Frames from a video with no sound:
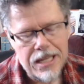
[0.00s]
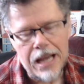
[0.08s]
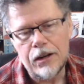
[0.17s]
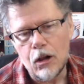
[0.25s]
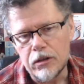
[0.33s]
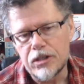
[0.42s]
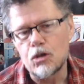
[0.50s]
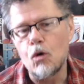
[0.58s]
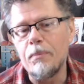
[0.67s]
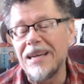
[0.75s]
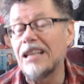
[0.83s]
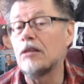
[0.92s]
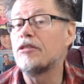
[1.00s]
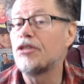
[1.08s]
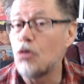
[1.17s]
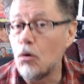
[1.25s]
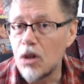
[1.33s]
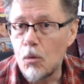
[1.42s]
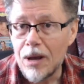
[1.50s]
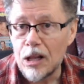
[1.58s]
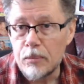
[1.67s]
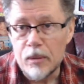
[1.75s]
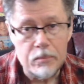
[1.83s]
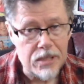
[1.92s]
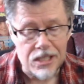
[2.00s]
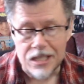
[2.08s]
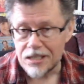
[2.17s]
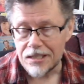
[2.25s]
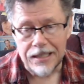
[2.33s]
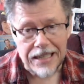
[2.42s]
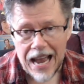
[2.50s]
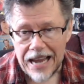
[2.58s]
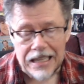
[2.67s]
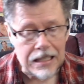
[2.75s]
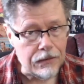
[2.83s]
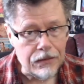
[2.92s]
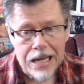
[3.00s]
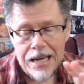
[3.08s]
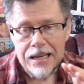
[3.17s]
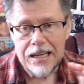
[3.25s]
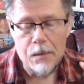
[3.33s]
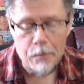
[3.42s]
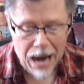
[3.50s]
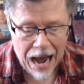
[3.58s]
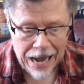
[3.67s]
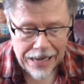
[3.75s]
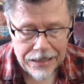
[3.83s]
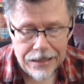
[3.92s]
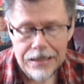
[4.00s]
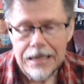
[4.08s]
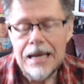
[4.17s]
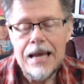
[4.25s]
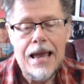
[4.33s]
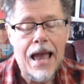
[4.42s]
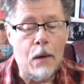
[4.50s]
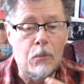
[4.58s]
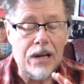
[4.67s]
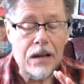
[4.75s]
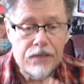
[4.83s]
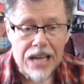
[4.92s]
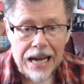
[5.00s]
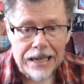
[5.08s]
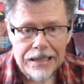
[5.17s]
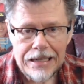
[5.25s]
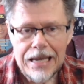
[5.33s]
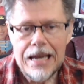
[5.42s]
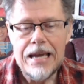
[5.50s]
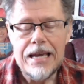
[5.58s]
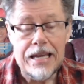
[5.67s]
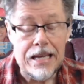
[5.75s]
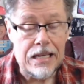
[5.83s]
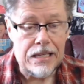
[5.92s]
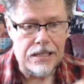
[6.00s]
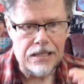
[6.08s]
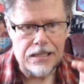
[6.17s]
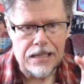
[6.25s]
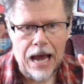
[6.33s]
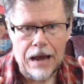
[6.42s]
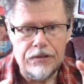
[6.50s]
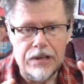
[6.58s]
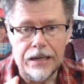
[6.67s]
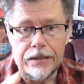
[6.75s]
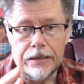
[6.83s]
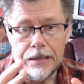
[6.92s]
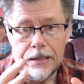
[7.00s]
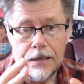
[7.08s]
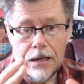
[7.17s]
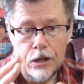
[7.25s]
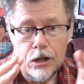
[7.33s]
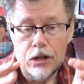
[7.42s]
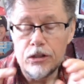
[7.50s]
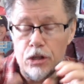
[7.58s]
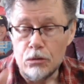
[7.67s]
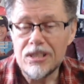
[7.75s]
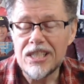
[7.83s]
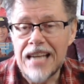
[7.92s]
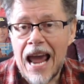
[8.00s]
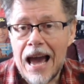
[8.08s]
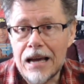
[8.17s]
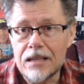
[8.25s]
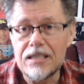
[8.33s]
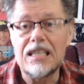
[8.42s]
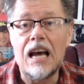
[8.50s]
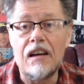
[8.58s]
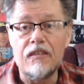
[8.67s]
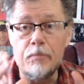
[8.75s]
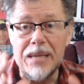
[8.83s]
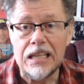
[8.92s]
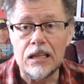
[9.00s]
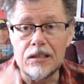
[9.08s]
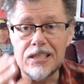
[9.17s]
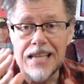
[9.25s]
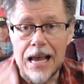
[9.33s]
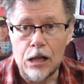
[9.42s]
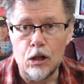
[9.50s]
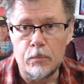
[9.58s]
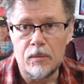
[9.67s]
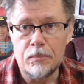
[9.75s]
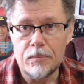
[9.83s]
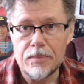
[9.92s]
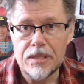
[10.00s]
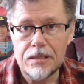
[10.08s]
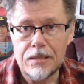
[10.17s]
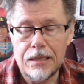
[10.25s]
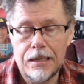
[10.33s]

and also Beatles solo albums, just kind of combined. And what I've done is I've done two stacks of Beatles albums,